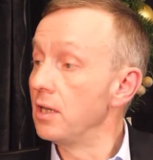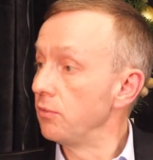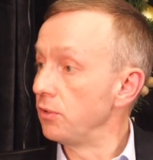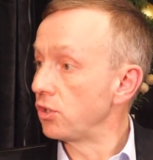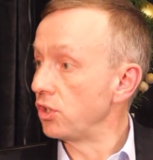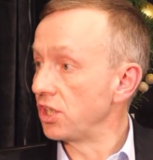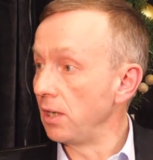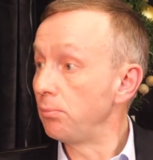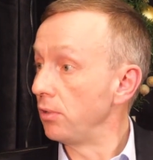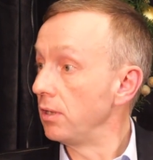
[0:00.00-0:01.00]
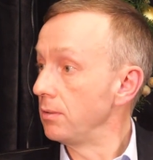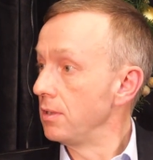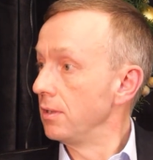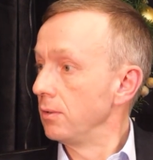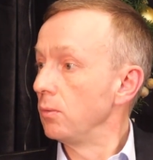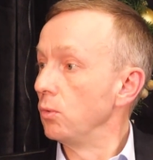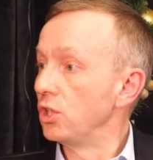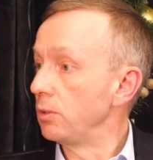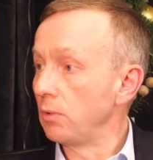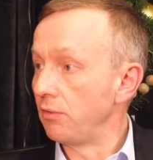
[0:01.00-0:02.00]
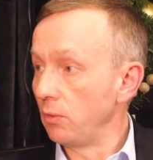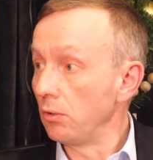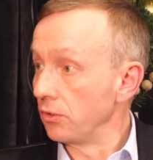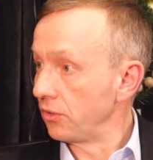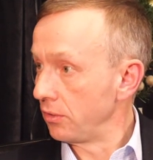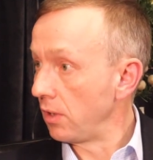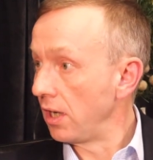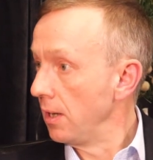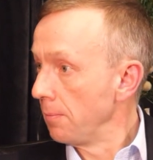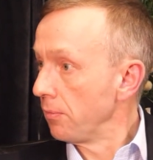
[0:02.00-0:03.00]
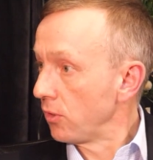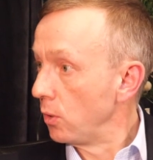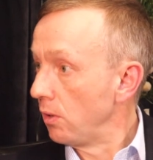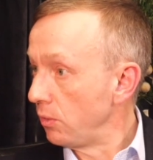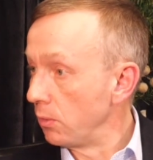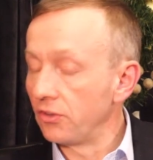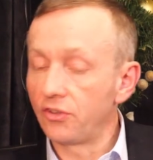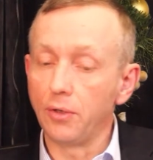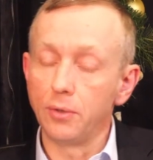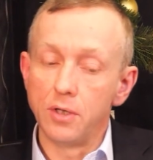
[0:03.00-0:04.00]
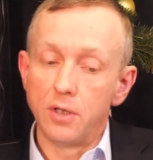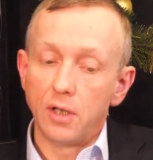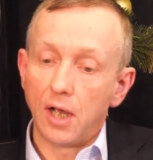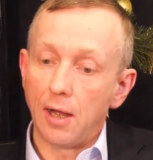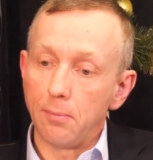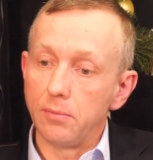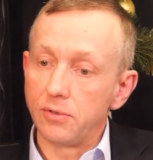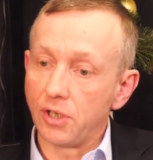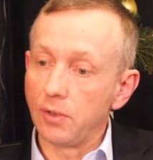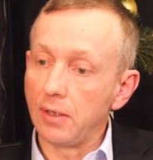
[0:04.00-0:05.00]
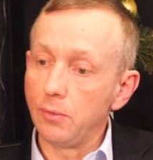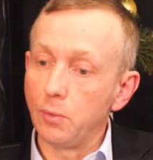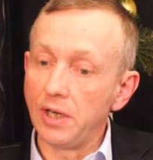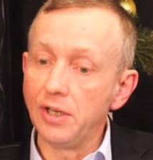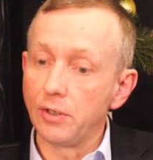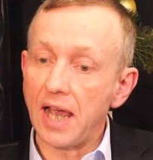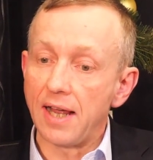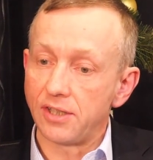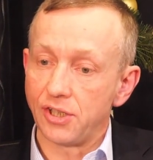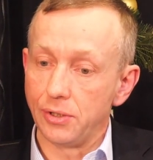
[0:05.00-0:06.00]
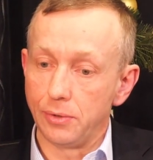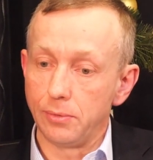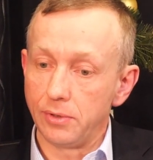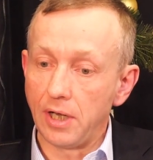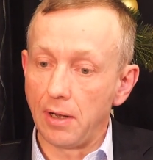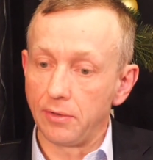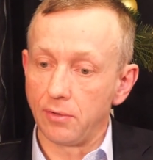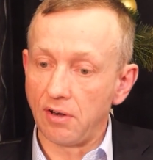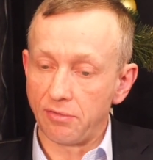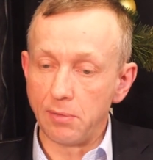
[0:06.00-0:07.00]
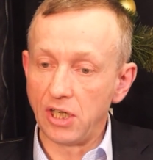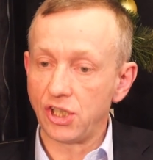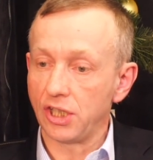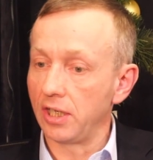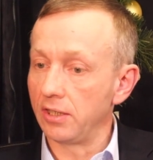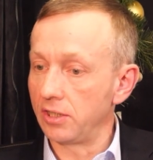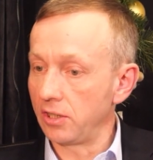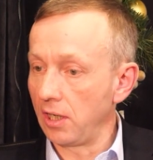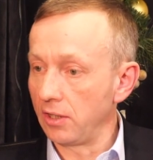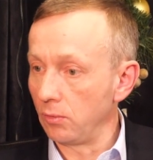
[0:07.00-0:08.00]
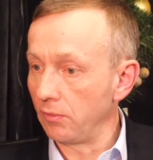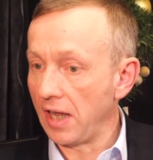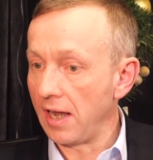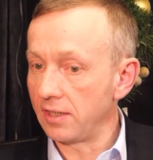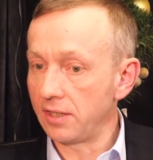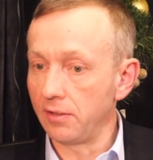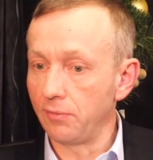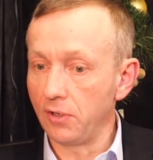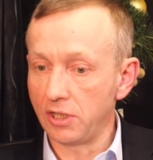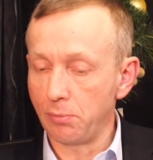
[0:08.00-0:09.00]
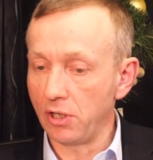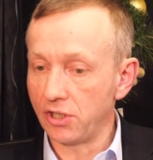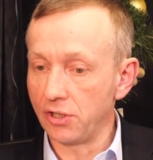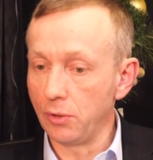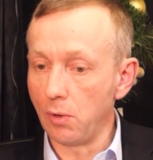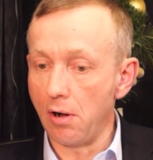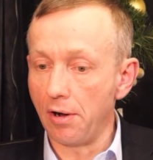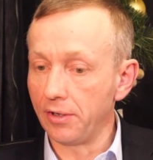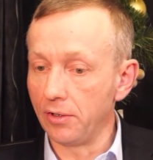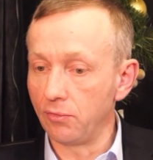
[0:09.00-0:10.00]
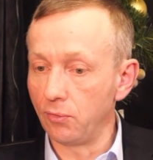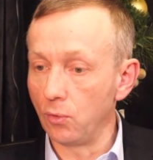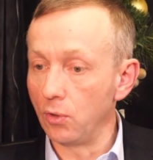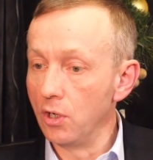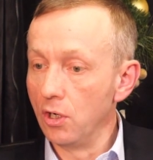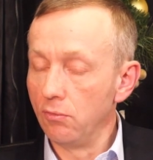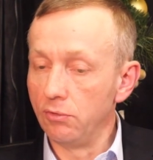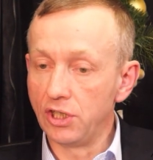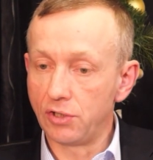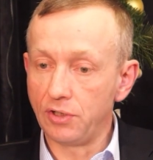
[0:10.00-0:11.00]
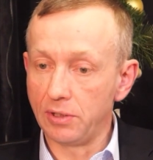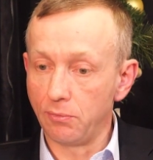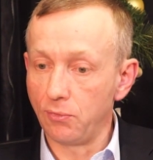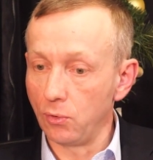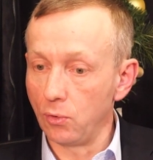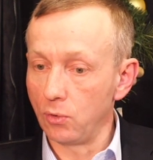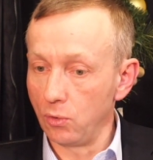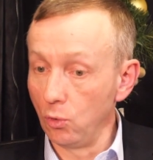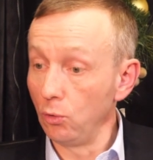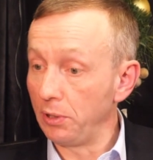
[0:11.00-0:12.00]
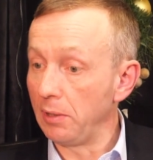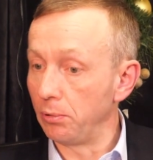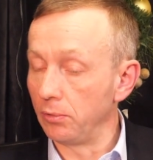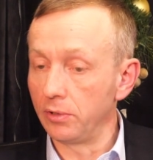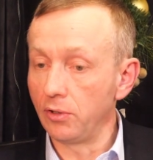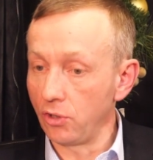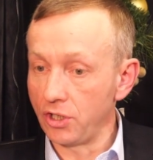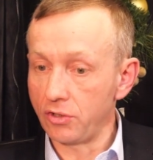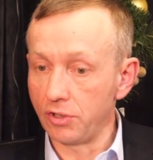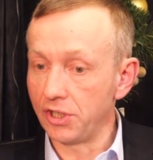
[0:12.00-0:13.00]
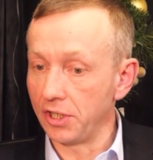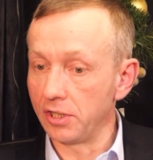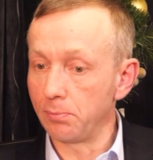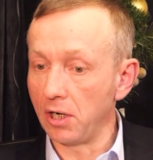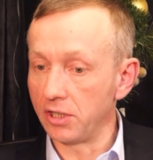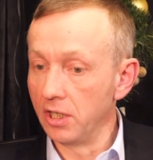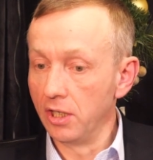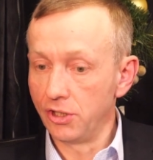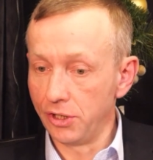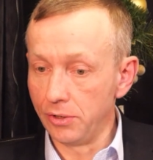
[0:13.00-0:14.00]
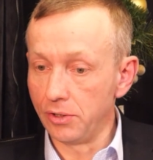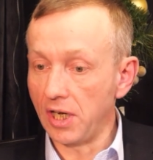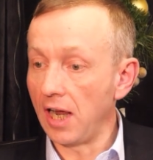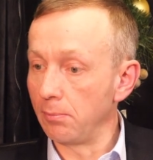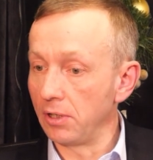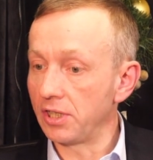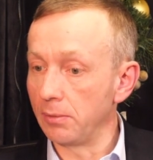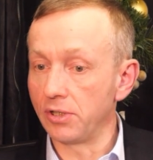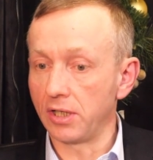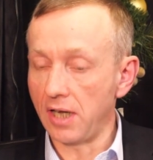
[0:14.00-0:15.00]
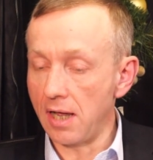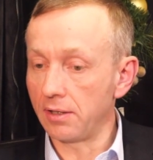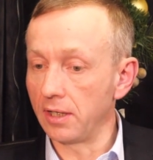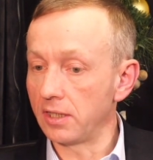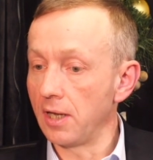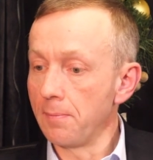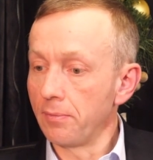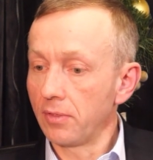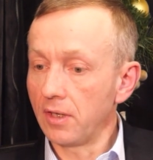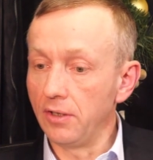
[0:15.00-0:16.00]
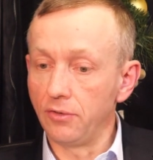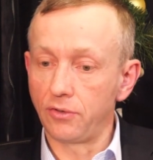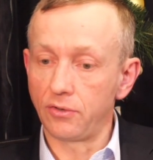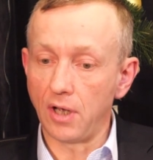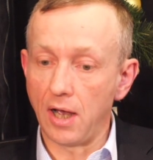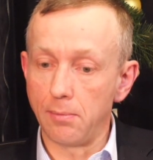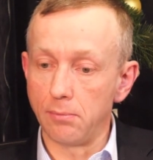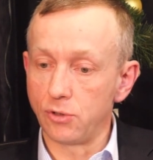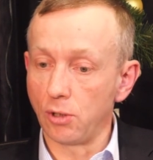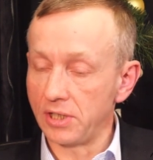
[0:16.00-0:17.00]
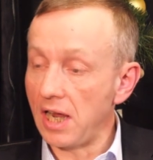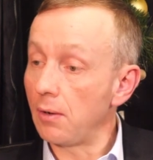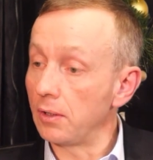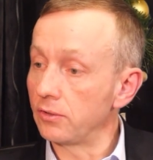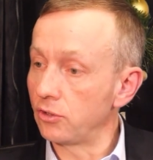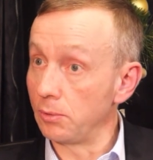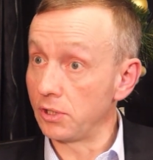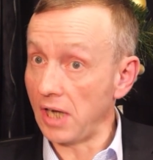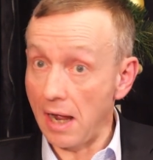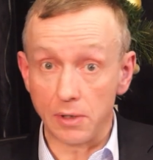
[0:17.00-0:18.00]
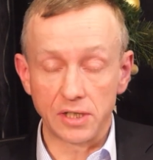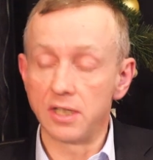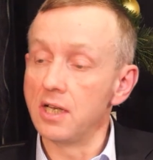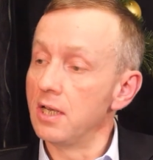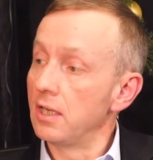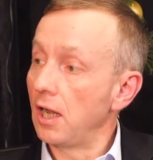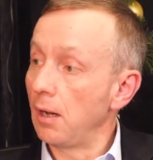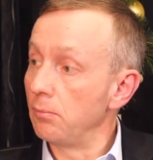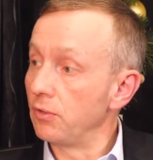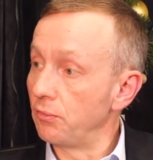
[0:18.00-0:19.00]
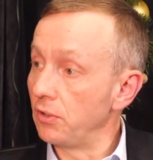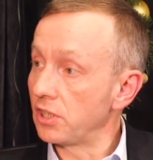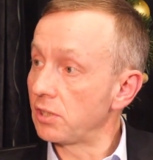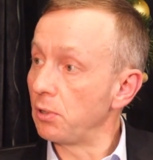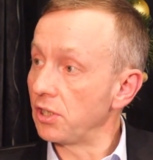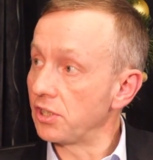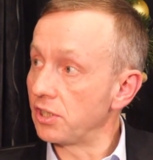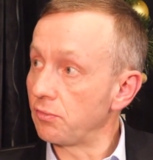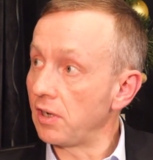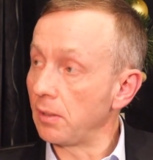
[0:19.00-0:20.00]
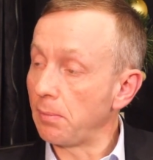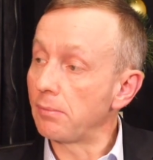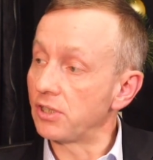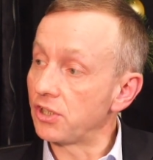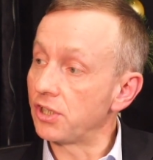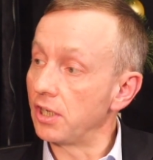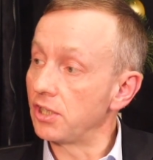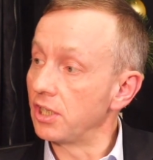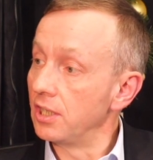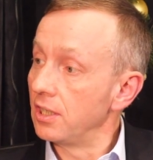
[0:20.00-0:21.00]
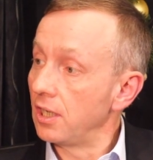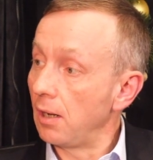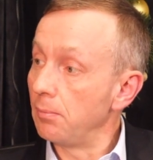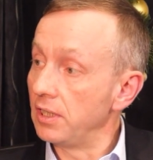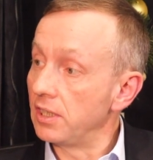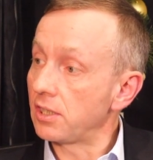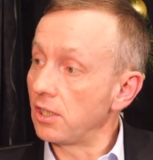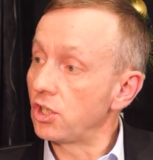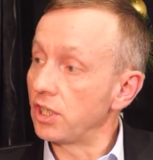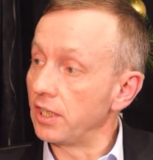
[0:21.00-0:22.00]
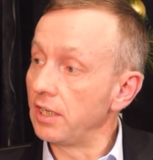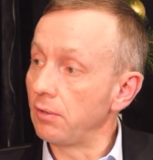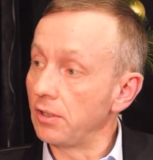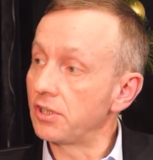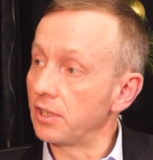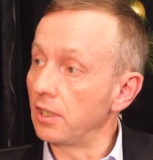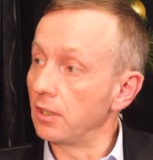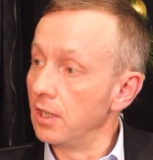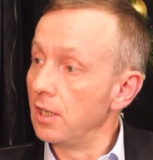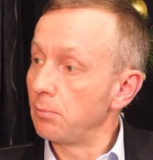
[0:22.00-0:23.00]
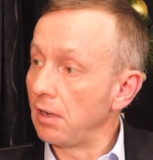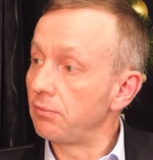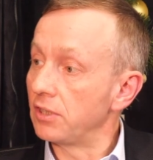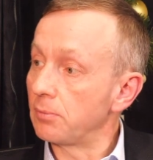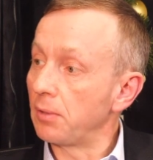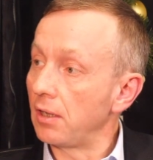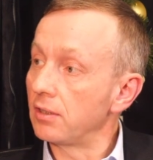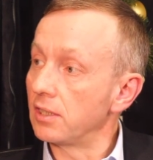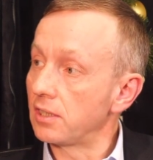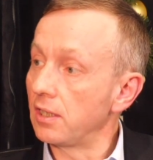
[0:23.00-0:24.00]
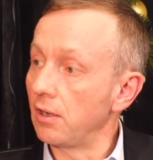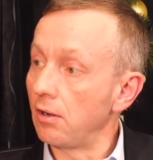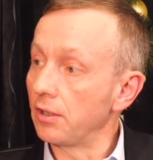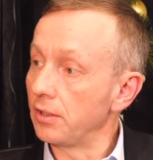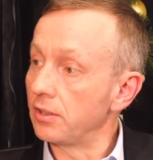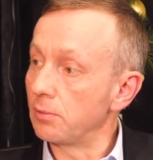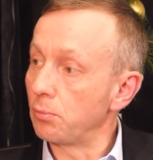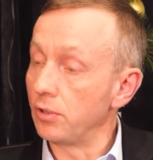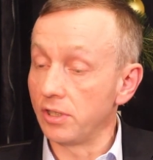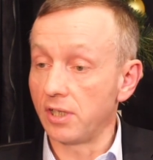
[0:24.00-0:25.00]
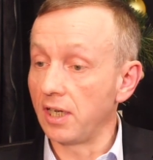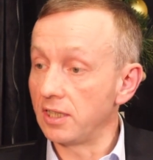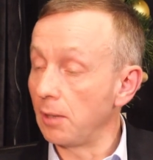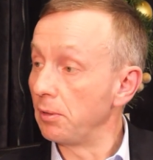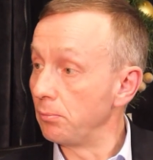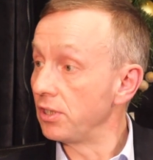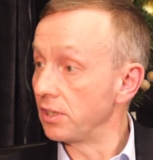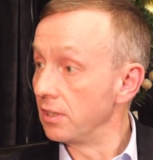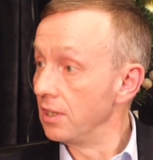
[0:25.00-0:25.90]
First Christian emperor, worship wherever you want, right? Whoever you want. So then when you get to the Reformation and all of that, the first person who argued for religious freedom for all people, not just Christians, but Jews and Muslims and Catholics, is Thomas Howes, the first person to found a Baptist church in this country, and he wrote a little pamphlet about this and argued this point and ended up in prison